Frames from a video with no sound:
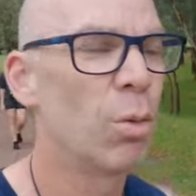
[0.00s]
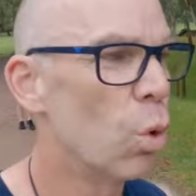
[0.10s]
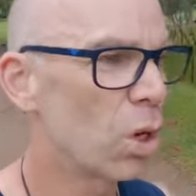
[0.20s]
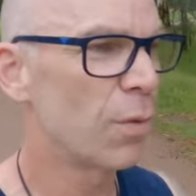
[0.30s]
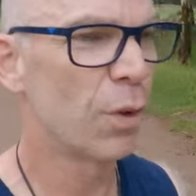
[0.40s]

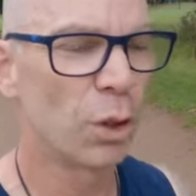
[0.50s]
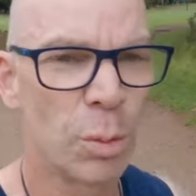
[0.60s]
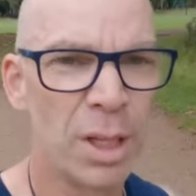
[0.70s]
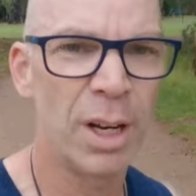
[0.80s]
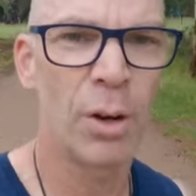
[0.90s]
walking for a little
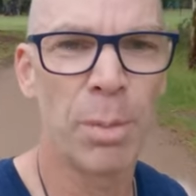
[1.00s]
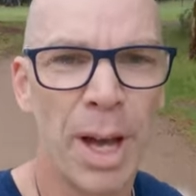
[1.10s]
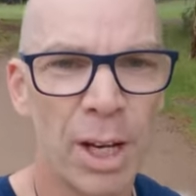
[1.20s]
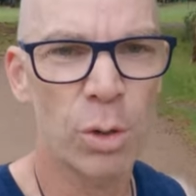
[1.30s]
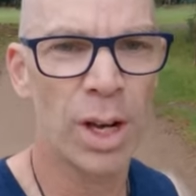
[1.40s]
bit here on
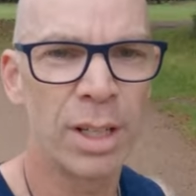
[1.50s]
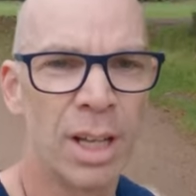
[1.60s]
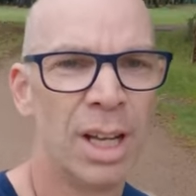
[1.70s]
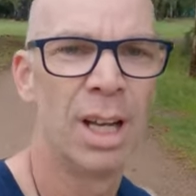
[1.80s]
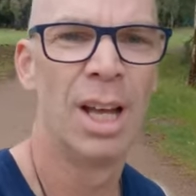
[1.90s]
park run,
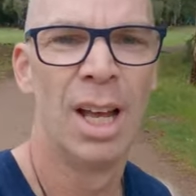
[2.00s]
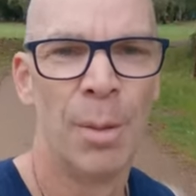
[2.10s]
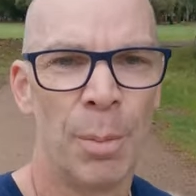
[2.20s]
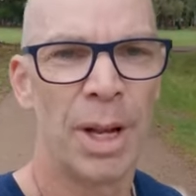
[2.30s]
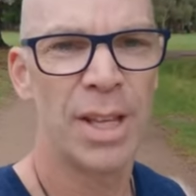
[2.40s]

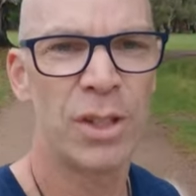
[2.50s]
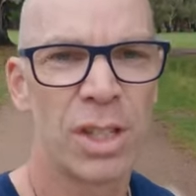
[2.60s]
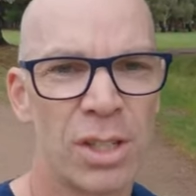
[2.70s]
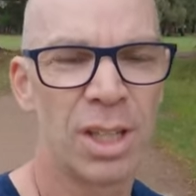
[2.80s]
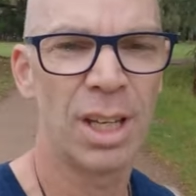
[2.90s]
but as you
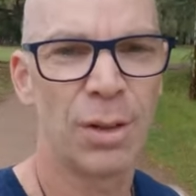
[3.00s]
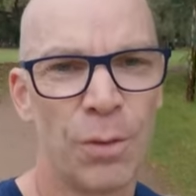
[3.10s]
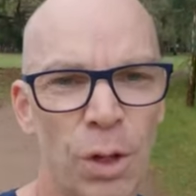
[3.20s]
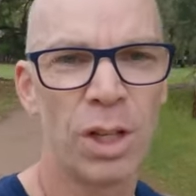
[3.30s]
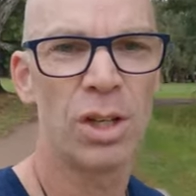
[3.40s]
can see, the
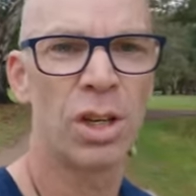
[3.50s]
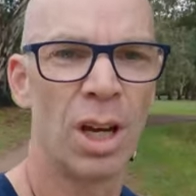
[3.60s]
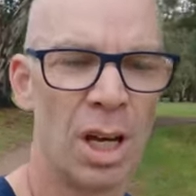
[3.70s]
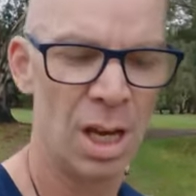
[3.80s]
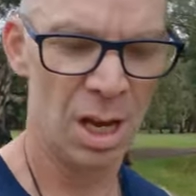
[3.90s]
footage
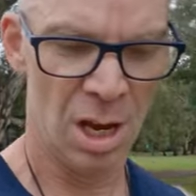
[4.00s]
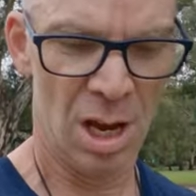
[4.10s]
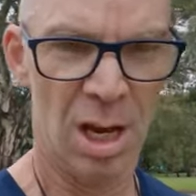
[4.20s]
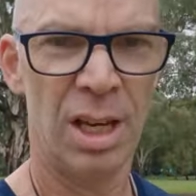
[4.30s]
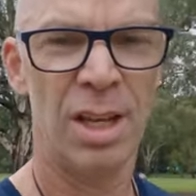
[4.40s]

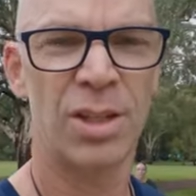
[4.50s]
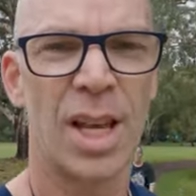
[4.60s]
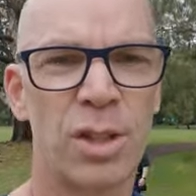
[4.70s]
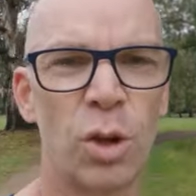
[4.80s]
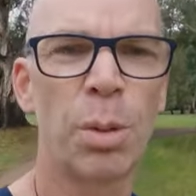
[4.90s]
is
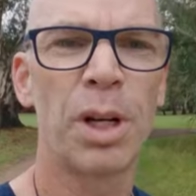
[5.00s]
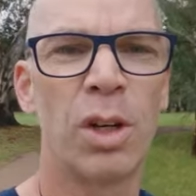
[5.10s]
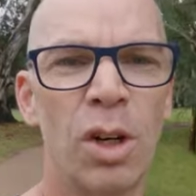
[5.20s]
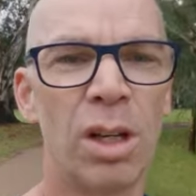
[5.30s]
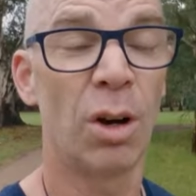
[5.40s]
still pretty
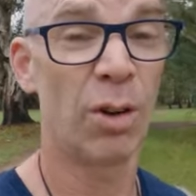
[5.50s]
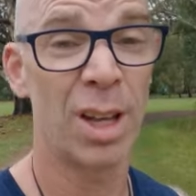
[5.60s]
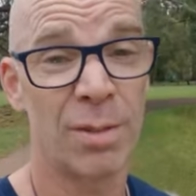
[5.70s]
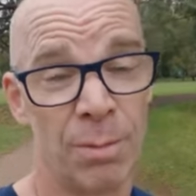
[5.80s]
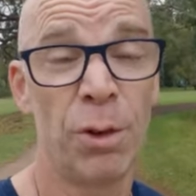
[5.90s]
good.
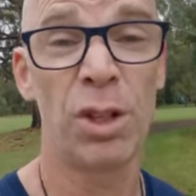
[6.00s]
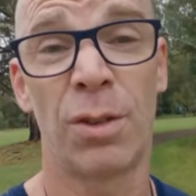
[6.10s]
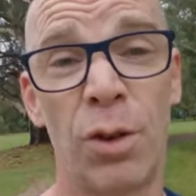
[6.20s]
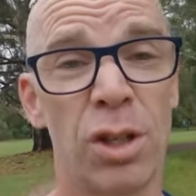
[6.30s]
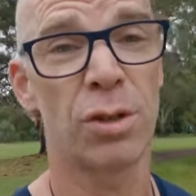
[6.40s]

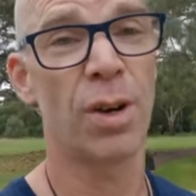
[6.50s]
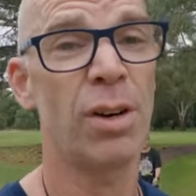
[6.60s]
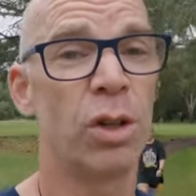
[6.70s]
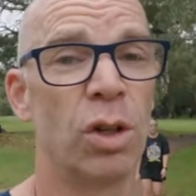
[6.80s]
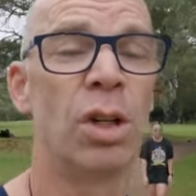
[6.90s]
Footage is
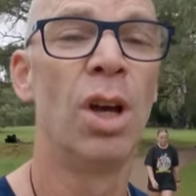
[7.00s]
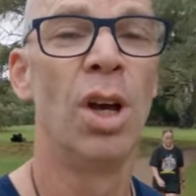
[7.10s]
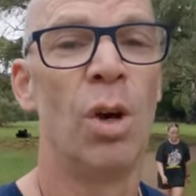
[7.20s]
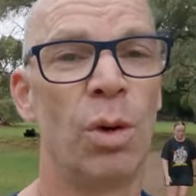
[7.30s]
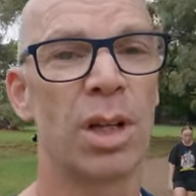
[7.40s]
very good
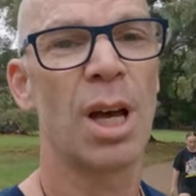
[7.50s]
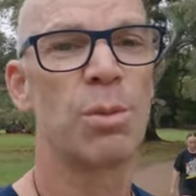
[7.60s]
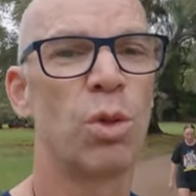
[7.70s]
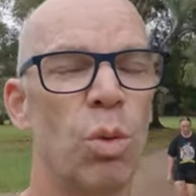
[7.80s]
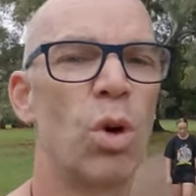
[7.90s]
when it
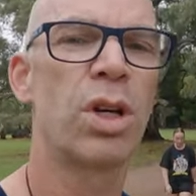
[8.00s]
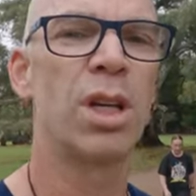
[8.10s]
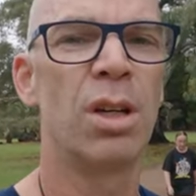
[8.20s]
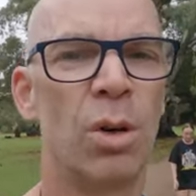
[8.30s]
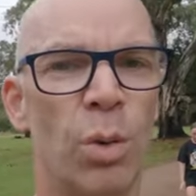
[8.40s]
comes to
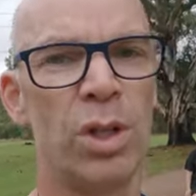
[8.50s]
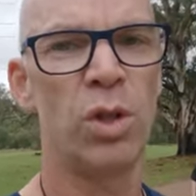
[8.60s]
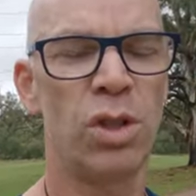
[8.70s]
walking when